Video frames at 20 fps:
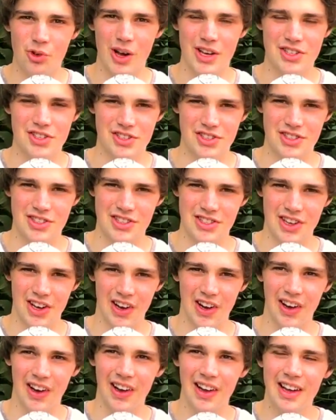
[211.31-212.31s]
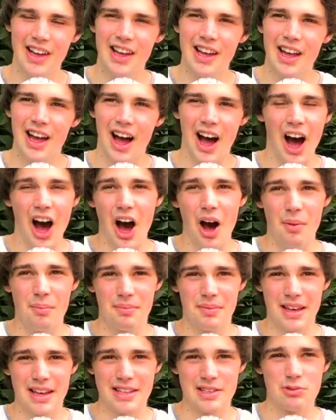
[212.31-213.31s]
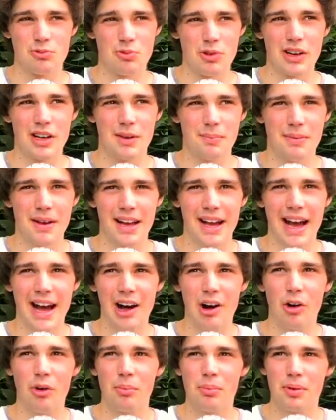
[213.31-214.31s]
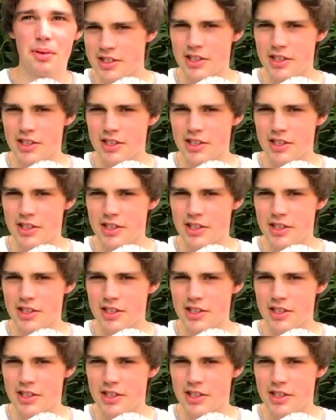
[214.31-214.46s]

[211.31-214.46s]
questions are is a really big help.